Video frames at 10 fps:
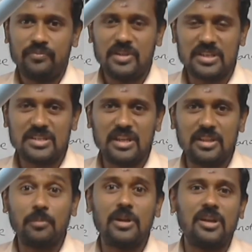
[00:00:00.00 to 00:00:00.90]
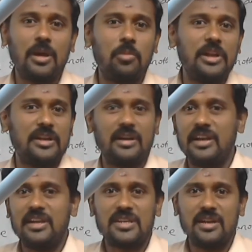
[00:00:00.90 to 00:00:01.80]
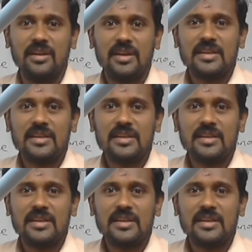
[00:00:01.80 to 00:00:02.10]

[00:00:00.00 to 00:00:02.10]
This is nothing but a double inclination.